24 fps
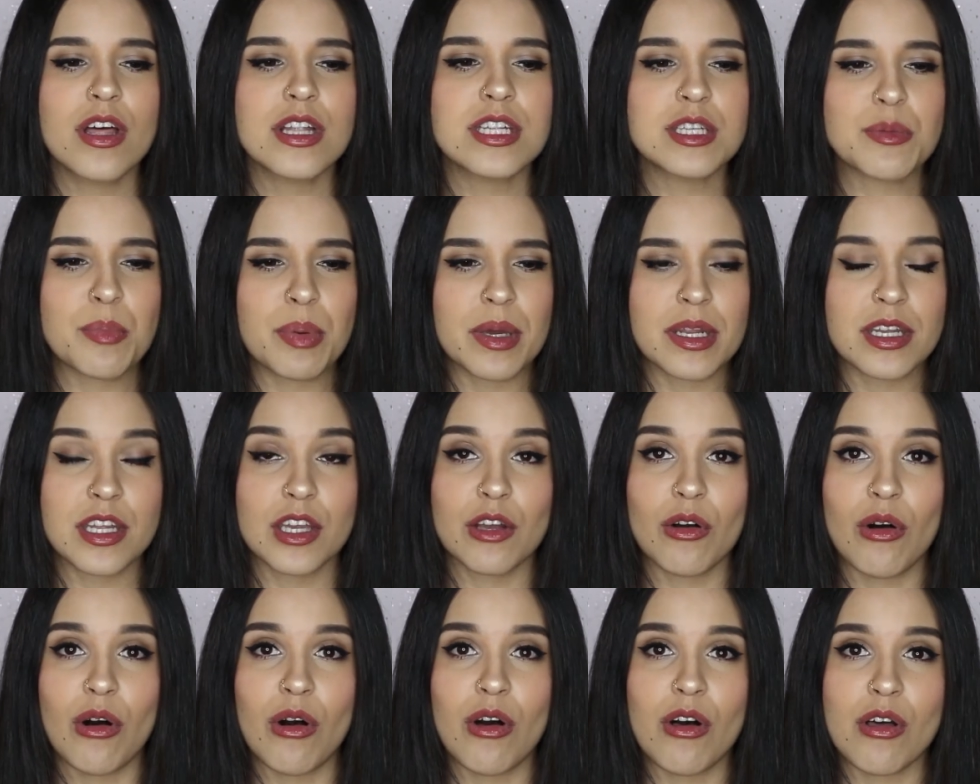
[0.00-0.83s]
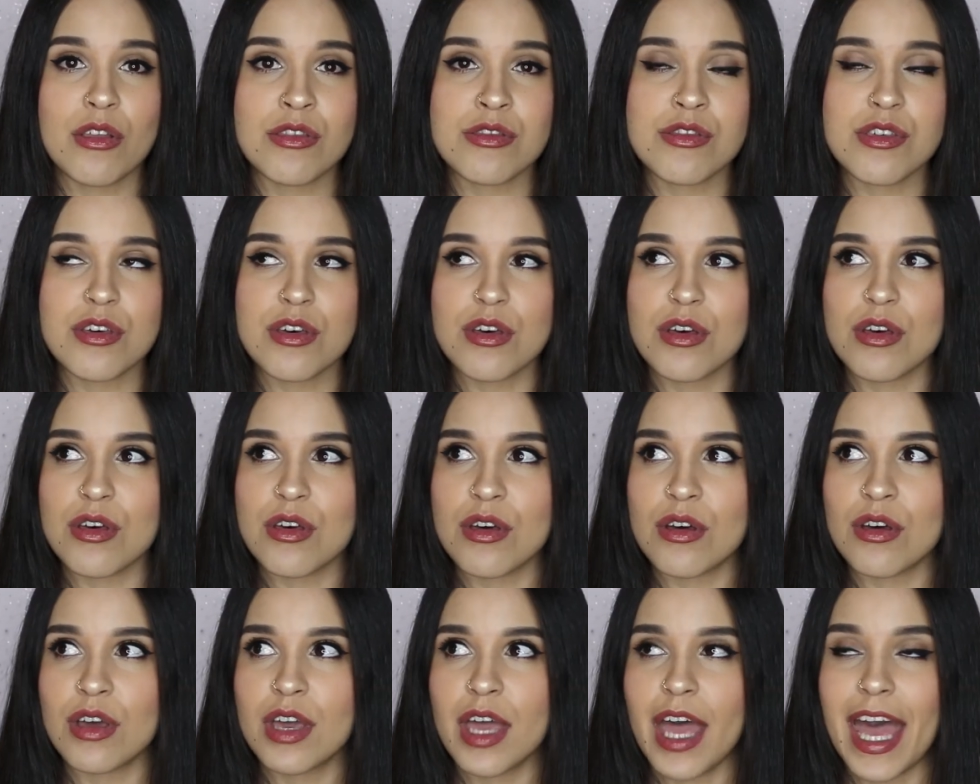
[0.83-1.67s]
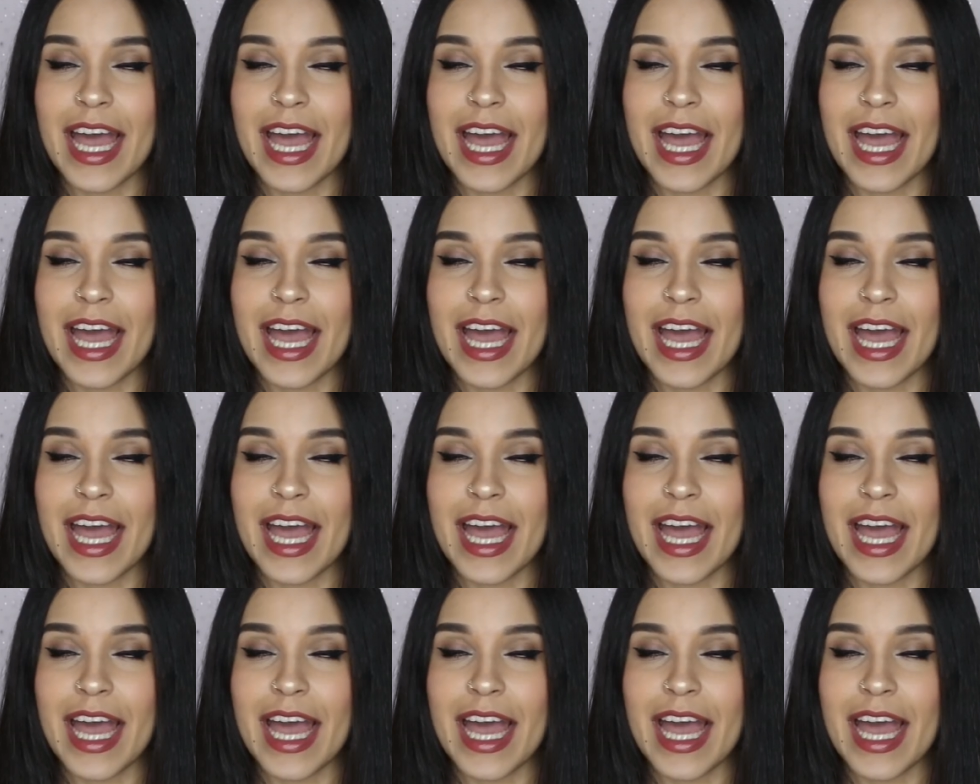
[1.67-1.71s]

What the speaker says: depending on the